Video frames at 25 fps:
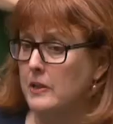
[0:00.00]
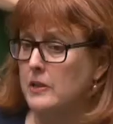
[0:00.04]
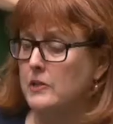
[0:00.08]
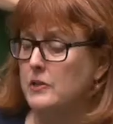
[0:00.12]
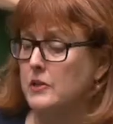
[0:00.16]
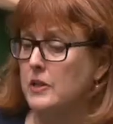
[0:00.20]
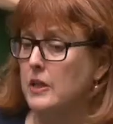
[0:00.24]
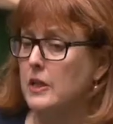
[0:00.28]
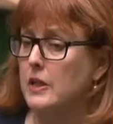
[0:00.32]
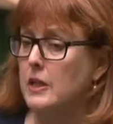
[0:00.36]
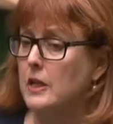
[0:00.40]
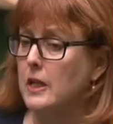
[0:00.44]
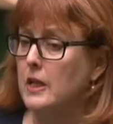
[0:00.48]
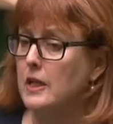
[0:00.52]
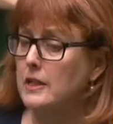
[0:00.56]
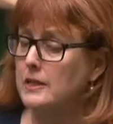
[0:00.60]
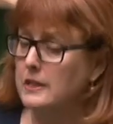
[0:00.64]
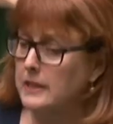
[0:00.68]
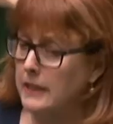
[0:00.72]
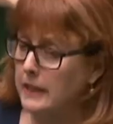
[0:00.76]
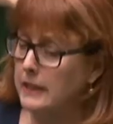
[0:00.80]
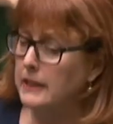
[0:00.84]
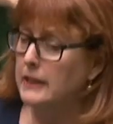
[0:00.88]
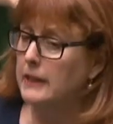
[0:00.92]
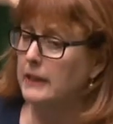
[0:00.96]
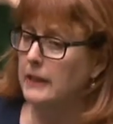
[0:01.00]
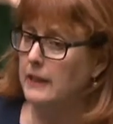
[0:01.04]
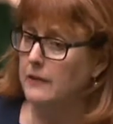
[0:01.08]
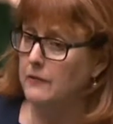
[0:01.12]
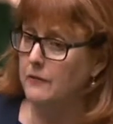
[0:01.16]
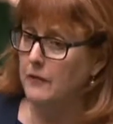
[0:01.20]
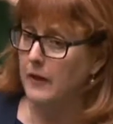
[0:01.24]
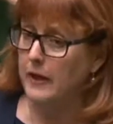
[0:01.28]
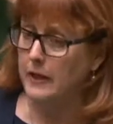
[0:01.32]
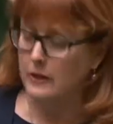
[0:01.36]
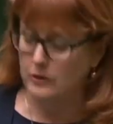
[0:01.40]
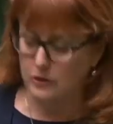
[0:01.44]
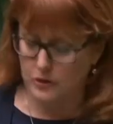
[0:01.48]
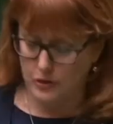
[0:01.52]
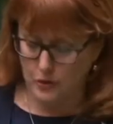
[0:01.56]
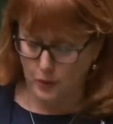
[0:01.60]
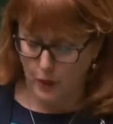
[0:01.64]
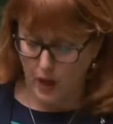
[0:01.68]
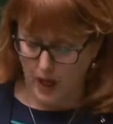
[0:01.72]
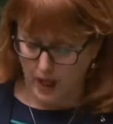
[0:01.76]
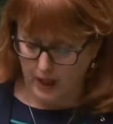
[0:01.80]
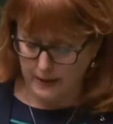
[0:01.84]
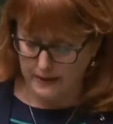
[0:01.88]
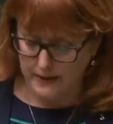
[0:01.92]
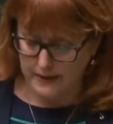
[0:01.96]
Minister signally failed to
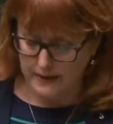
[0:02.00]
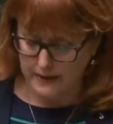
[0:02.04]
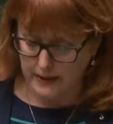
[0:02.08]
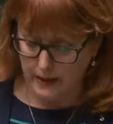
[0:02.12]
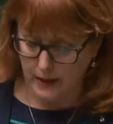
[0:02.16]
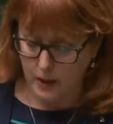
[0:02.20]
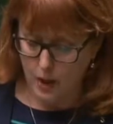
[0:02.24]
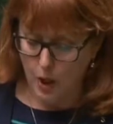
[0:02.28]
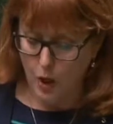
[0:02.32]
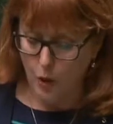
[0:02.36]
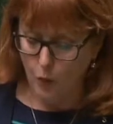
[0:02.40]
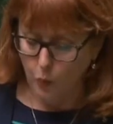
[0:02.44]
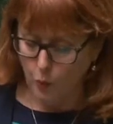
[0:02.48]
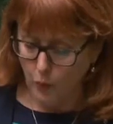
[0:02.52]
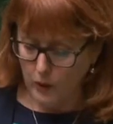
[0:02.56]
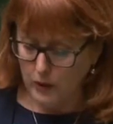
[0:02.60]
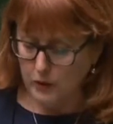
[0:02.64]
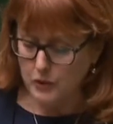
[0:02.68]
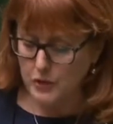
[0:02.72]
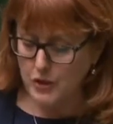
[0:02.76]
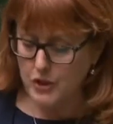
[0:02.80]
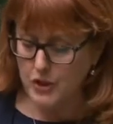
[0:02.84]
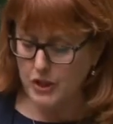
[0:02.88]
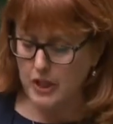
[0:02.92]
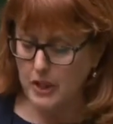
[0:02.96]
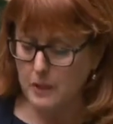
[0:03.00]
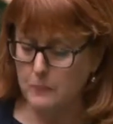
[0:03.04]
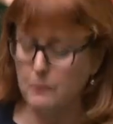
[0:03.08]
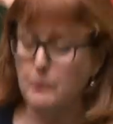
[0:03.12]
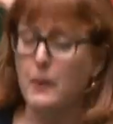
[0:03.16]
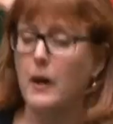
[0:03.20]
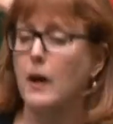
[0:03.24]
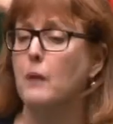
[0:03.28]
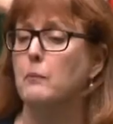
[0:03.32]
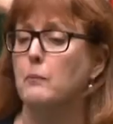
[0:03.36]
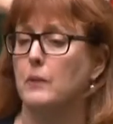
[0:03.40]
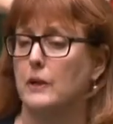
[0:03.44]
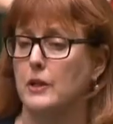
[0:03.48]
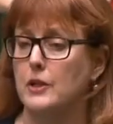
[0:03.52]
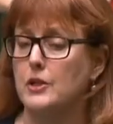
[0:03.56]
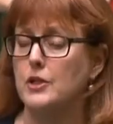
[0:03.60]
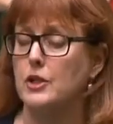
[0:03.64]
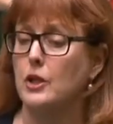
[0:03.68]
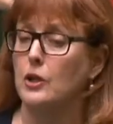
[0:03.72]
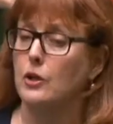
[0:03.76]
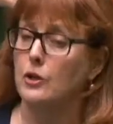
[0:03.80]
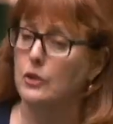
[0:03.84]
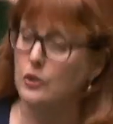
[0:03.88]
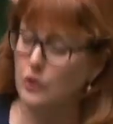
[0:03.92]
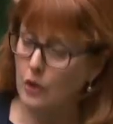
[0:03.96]
answer. Will she publish
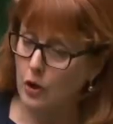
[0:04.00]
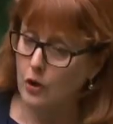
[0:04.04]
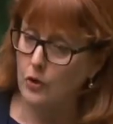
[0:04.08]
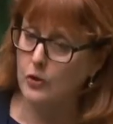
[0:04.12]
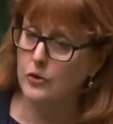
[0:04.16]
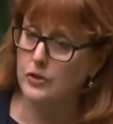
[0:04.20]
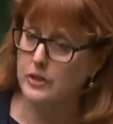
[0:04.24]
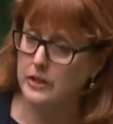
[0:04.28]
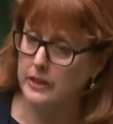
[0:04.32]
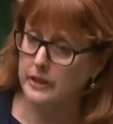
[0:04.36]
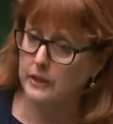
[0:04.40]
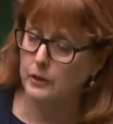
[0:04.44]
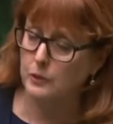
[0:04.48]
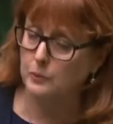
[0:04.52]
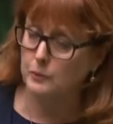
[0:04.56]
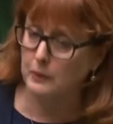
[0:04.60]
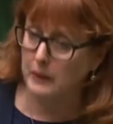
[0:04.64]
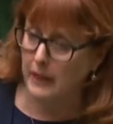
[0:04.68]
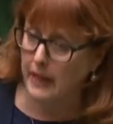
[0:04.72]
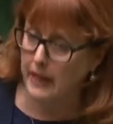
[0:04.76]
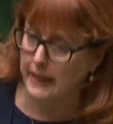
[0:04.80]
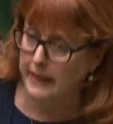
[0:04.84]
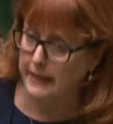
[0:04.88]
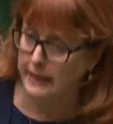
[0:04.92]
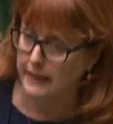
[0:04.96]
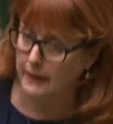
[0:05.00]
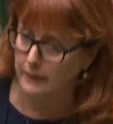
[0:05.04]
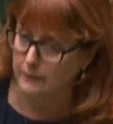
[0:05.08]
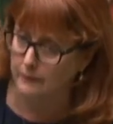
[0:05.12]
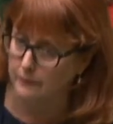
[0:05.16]
her no deal planning?